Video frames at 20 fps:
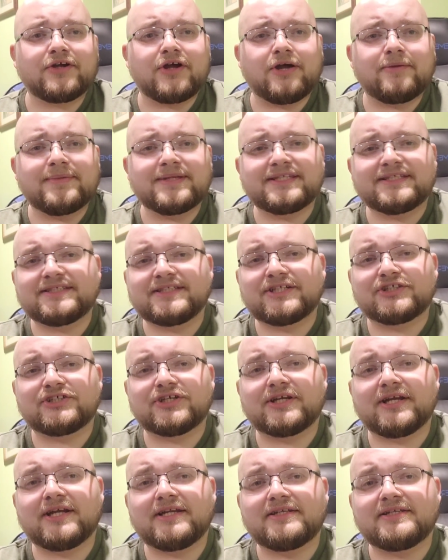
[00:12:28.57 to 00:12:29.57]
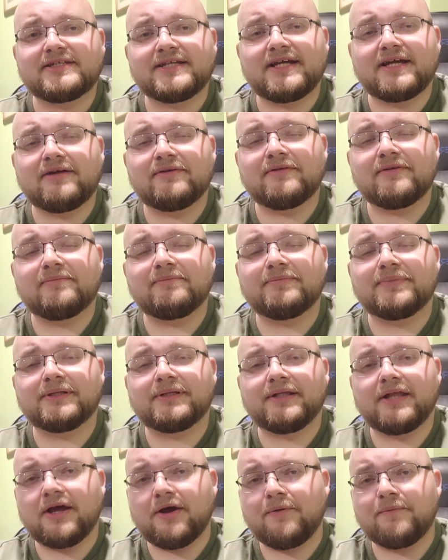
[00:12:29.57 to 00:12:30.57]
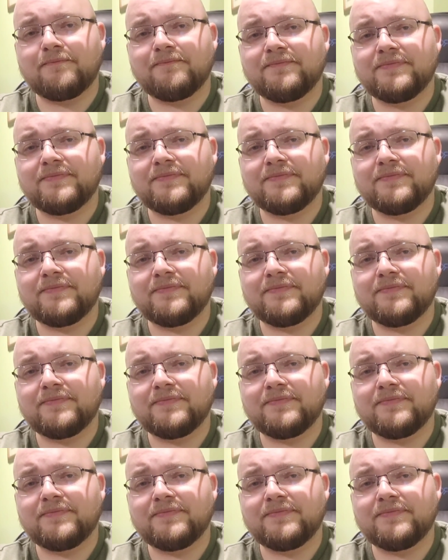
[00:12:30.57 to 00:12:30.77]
comments section down below.